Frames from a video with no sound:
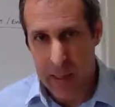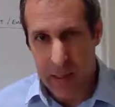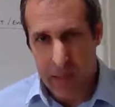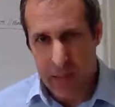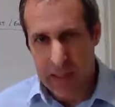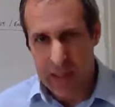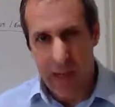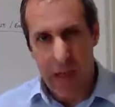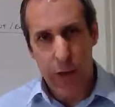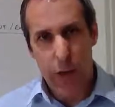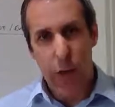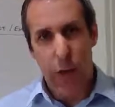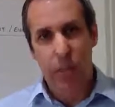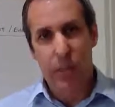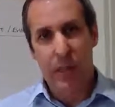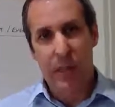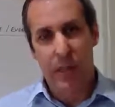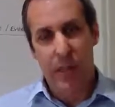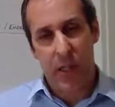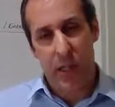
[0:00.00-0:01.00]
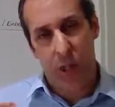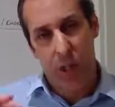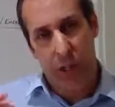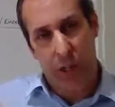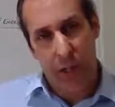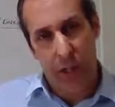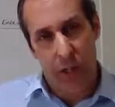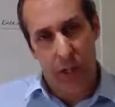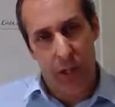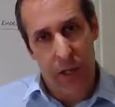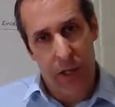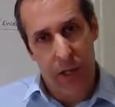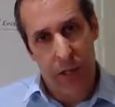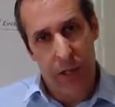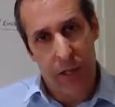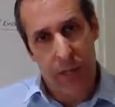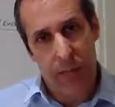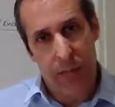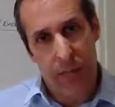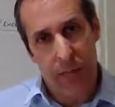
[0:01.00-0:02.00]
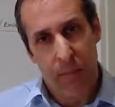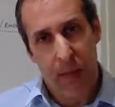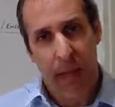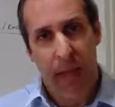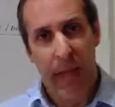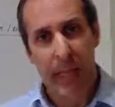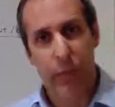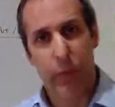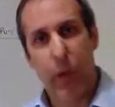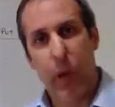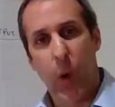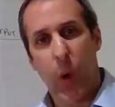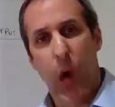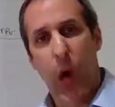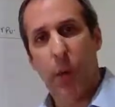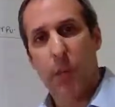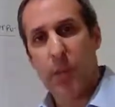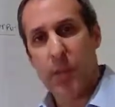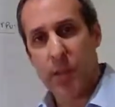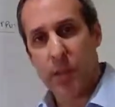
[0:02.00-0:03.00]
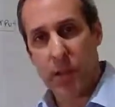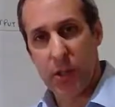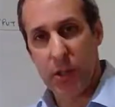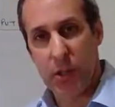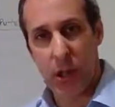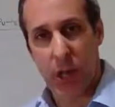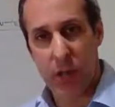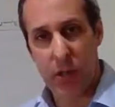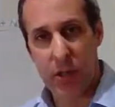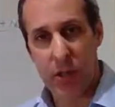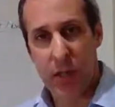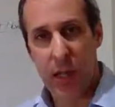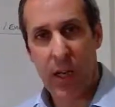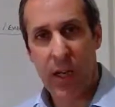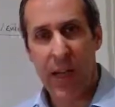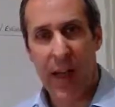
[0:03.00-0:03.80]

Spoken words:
Because as your business changes, as requirements adjust,